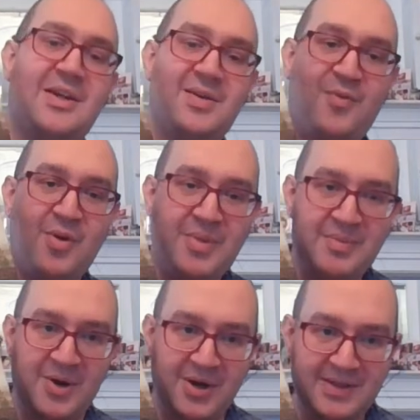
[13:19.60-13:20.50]

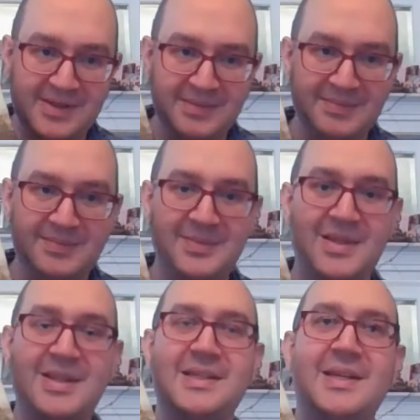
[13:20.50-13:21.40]
Terraforming Mars.
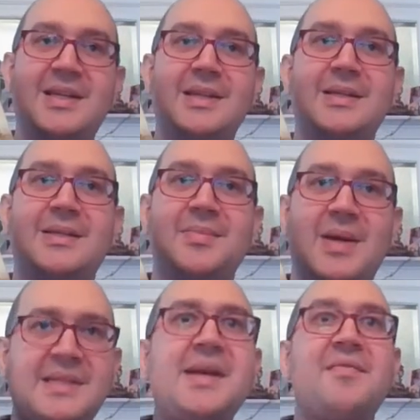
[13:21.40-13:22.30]
This is
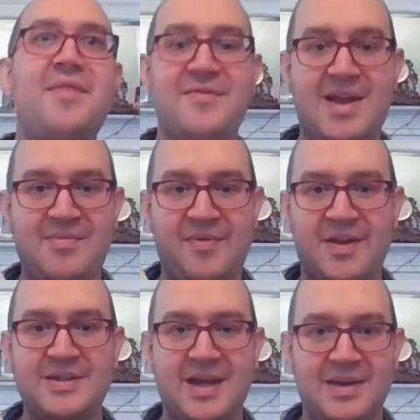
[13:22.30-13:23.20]
my second favorite game of
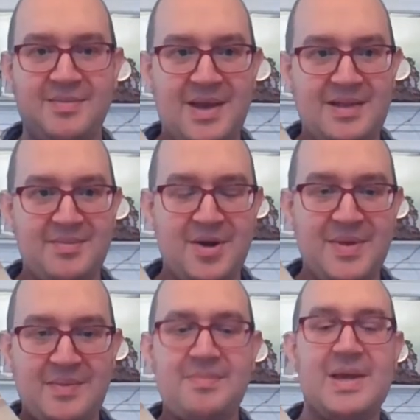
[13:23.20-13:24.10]
all time at the
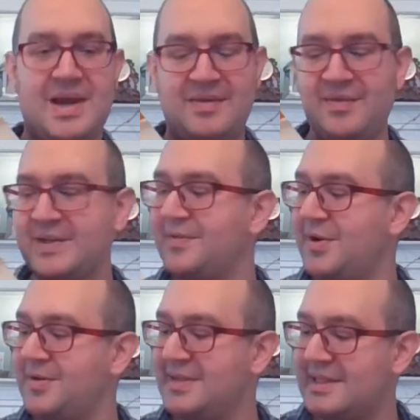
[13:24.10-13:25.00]
moment, behind Feast
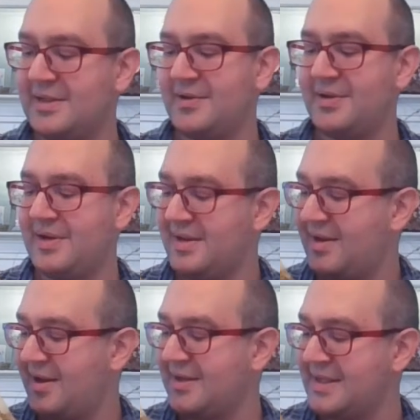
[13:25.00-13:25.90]
Road, and still holding
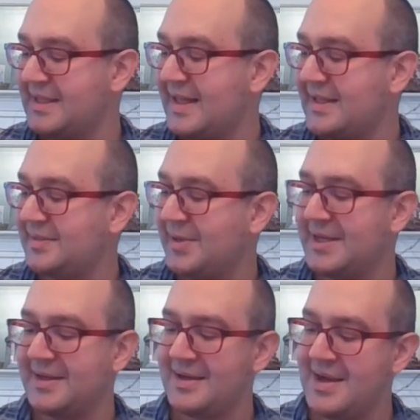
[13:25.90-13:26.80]
on to that
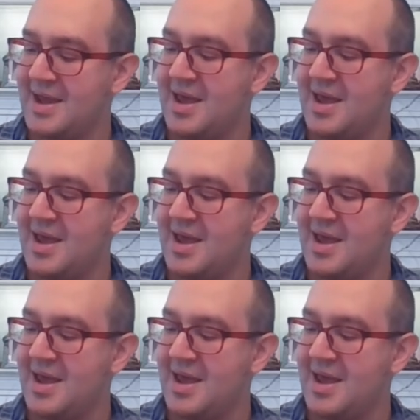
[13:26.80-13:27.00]
spot.